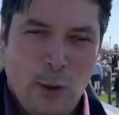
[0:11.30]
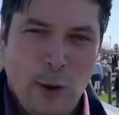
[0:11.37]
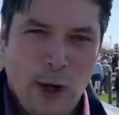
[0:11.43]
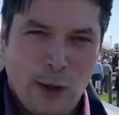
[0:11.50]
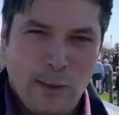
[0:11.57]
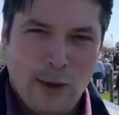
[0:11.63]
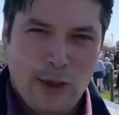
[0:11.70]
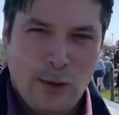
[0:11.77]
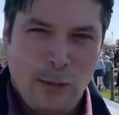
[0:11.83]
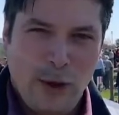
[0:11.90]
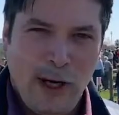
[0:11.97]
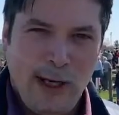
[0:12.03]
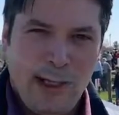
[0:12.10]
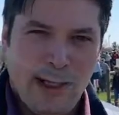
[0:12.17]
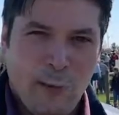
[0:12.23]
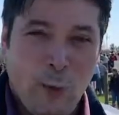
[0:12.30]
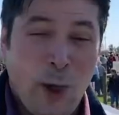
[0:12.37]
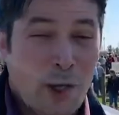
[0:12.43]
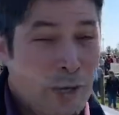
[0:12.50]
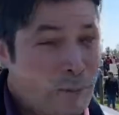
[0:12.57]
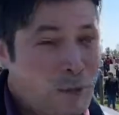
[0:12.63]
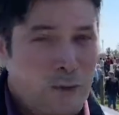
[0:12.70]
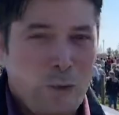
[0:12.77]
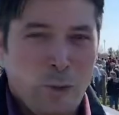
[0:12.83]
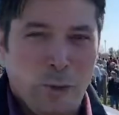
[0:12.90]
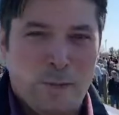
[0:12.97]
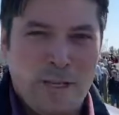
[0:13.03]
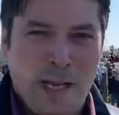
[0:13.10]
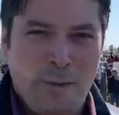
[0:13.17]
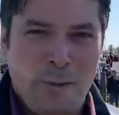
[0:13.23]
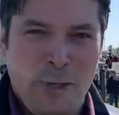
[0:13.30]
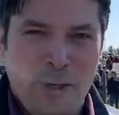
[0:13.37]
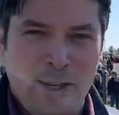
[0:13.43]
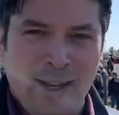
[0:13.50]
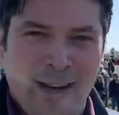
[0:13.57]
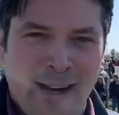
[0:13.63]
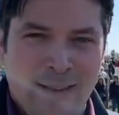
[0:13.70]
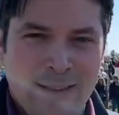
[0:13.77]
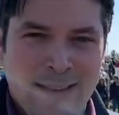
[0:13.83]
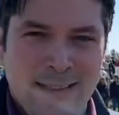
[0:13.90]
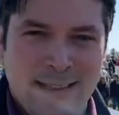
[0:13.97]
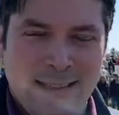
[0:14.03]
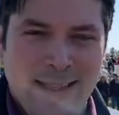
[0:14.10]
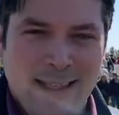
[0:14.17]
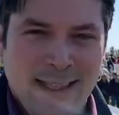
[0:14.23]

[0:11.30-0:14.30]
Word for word: Well, welcome to spring and welcome to Tulip Time here in Holland.